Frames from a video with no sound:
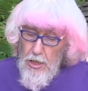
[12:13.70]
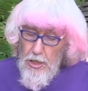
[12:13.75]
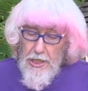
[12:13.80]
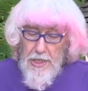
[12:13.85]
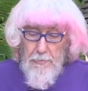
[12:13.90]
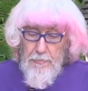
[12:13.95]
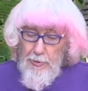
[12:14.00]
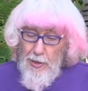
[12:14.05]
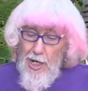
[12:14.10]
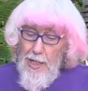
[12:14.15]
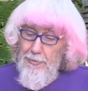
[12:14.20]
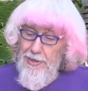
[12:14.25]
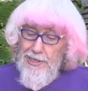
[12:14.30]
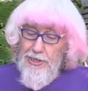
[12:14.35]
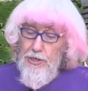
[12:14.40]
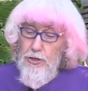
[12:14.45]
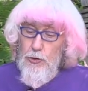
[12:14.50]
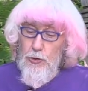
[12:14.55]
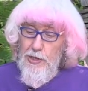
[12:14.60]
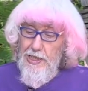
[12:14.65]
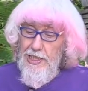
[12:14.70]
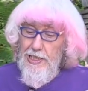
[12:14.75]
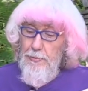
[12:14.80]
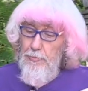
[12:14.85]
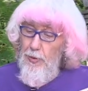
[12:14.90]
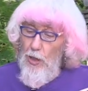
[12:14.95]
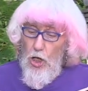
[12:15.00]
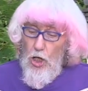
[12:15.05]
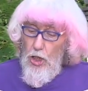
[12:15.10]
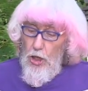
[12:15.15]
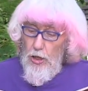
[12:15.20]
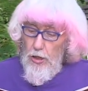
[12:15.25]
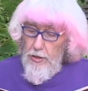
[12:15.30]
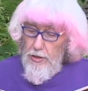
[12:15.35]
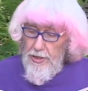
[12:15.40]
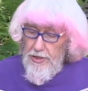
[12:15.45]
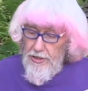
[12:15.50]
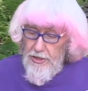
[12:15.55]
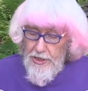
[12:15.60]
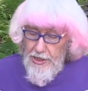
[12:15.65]
He promised to keep all
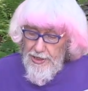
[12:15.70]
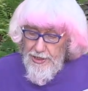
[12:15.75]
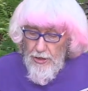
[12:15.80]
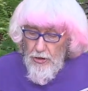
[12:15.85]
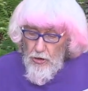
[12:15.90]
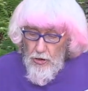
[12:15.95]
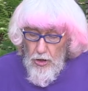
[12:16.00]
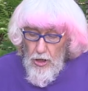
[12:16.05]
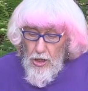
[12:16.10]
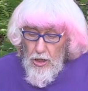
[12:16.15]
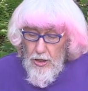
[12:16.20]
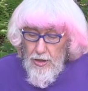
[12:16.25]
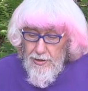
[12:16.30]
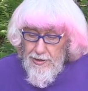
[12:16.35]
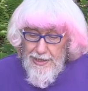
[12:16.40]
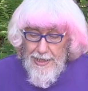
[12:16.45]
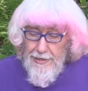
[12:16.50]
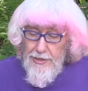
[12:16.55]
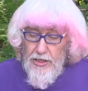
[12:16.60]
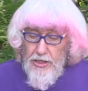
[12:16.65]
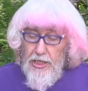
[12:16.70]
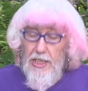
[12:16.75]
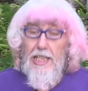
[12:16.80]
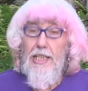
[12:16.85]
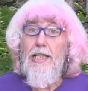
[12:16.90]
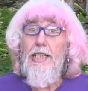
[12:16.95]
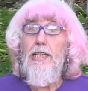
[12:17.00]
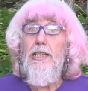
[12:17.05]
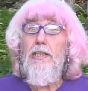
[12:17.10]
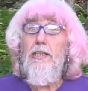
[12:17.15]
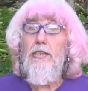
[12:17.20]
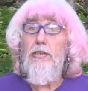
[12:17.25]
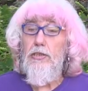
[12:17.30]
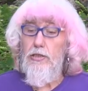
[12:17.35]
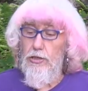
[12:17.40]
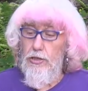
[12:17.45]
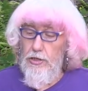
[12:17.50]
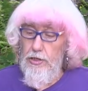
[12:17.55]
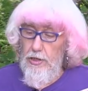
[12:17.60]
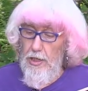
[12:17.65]
the chicken laws
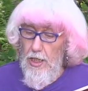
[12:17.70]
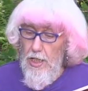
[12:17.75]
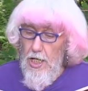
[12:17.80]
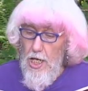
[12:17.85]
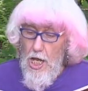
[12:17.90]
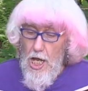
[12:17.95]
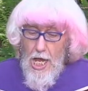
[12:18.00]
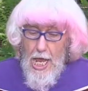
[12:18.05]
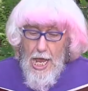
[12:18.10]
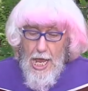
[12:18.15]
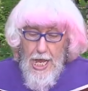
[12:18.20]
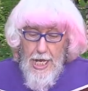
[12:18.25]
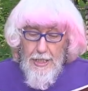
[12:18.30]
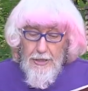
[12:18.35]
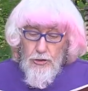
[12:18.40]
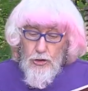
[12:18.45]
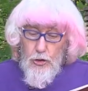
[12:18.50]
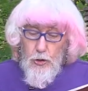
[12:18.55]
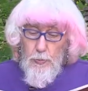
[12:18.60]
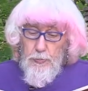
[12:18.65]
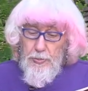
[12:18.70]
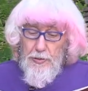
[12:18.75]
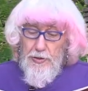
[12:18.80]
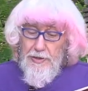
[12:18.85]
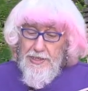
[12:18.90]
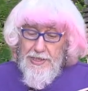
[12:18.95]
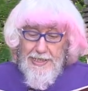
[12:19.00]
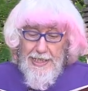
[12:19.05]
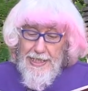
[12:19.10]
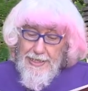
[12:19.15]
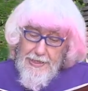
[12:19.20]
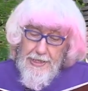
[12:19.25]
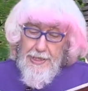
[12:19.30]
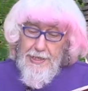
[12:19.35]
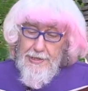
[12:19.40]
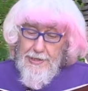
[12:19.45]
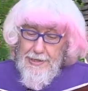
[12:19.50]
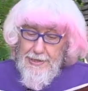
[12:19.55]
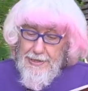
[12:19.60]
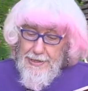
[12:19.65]
unchanged and to protect
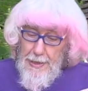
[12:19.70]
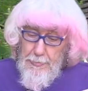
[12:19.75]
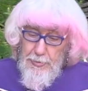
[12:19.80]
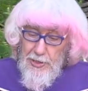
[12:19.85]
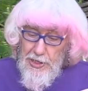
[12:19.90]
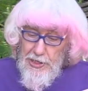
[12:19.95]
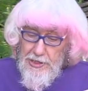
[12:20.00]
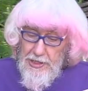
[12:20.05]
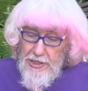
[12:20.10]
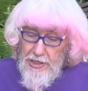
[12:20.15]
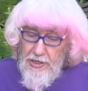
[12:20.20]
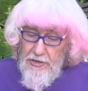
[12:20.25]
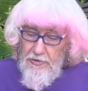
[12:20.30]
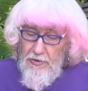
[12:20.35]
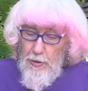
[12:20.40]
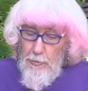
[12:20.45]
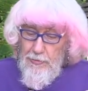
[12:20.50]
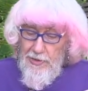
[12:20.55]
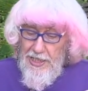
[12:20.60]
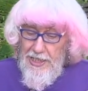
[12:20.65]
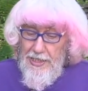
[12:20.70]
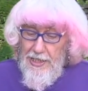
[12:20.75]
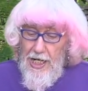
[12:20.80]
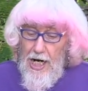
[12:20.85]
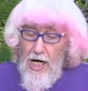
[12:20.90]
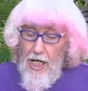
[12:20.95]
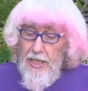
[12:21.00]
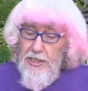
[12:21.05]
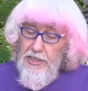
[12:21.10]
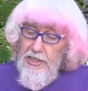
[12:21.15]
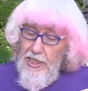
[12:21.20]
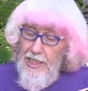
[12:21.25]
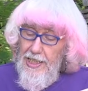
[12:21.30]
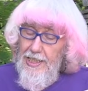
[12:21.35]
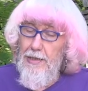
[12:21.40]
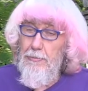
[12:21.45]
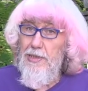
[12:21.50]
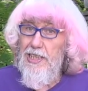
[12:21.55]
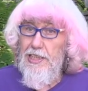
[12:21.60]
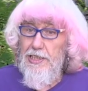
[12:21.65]
his subjects from their arch
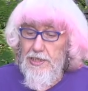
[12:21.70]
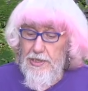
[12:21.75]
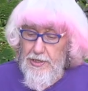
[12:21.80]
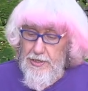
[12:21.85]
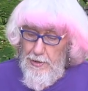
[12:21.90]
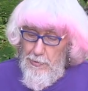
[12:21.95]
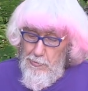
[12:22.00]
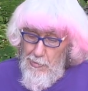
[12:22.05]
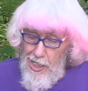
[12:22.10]
enemies the